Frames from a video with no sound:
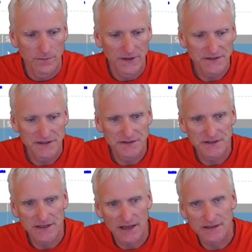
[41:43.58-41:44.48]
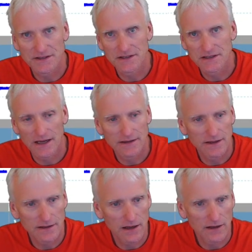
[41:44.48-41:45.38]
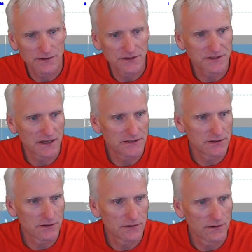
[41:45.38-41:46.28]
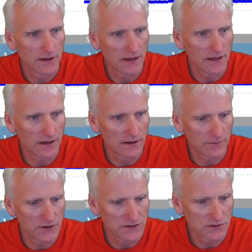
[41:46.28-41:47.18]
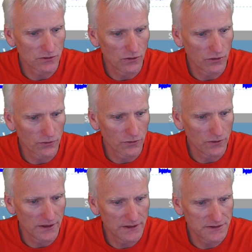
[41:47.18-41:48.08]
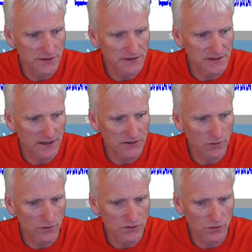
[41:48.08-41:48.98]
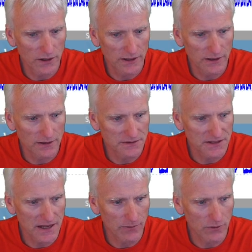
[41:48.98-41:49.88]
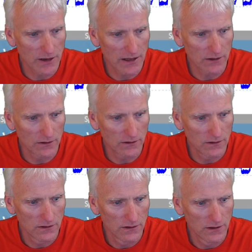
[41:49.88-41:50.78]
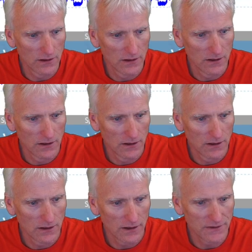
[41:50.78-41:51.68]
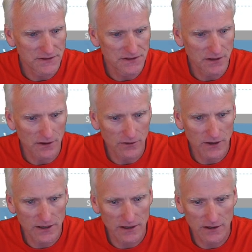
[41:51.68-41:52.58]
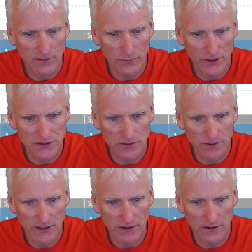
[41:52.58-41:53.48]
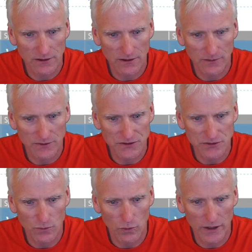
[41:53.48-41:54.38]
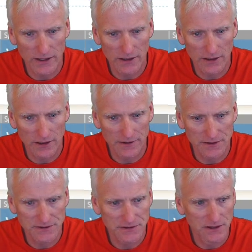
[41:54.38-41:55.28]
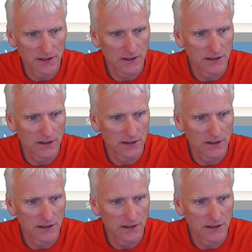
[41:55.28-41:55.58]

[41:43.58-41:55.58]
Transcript: This is the SSI Technologies sensor, and I'm going to scroll through this. You can see that's where it was running, snap throttle, and this is our cranking compression right here. I'm going to zoom way in on this.